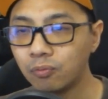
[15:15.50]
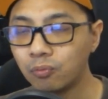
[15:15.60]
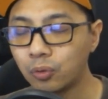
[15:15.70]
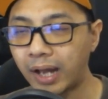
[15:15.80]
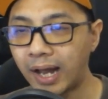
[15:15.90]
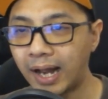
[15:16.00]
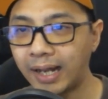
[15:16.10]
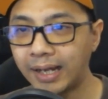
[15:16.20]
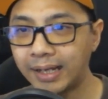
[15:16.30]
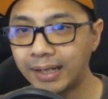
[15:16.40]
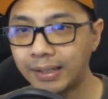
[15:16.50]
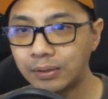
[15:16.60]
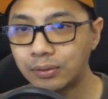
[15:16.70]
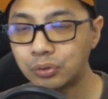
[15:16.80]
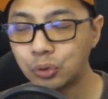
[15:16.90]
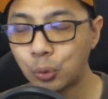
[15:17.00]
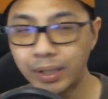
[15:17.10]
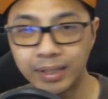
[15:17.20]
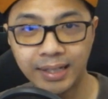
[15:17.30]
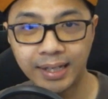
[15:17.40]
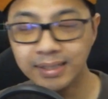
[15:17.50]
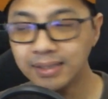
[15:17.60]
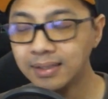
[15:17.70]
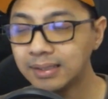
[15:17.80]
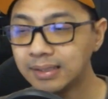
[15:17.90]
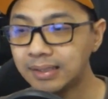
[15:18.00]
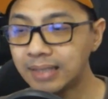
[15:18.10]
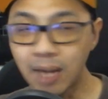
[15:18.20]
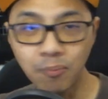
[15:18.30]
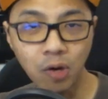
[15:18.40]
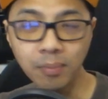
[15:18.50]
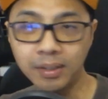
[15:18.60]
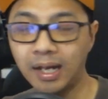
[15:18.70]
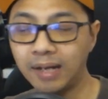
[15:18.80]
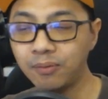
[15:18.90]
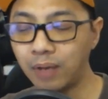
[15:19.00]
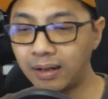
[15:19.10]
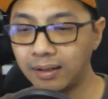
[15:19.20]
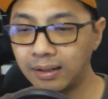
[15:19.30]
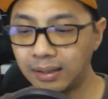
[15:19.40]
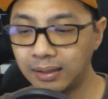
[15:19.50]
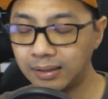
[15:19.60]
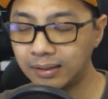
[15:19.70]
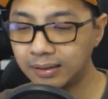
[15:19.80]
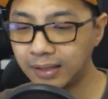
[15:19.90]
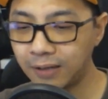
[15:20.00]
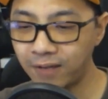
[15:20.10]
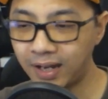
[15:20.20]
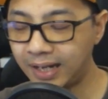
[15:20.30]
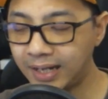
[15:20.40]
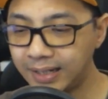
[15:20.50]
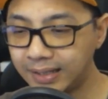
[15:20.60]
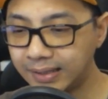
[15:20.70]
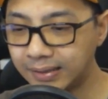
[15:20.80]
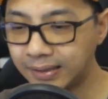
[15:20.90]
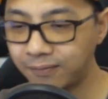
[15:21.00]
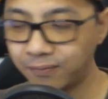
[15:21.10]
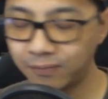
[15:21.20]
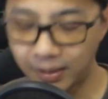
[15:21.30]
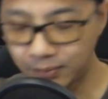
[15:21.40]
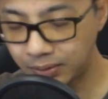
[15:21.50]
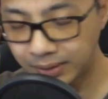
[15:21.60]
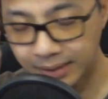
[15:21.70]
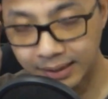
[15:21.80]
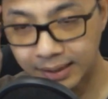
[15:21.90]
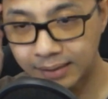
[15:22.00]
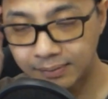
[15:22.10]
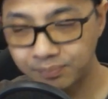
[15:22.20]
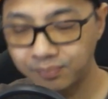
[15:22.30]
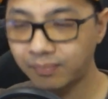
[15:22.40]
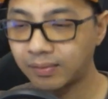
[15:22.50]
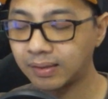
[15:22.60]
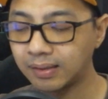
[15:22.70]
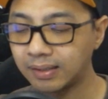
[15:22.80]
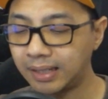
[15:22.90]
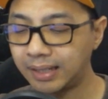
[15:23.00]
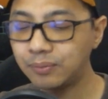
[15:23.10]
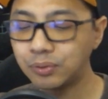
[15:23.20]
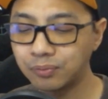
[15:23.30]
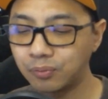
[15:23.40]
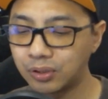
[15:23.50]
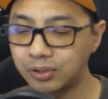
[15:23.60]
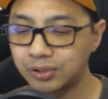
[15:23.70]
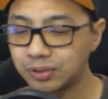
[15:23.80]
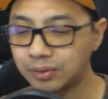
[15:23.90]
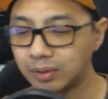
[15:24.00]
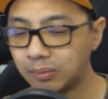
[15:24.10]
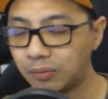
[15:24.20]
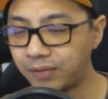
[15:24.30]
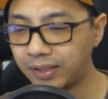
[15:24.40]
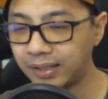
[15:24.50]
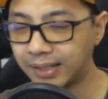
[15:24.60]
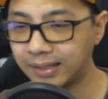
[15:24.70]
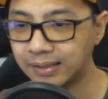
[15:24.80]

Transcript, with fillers: Would I do it again? Yeah, probably. If I were to say that I would watch a movie like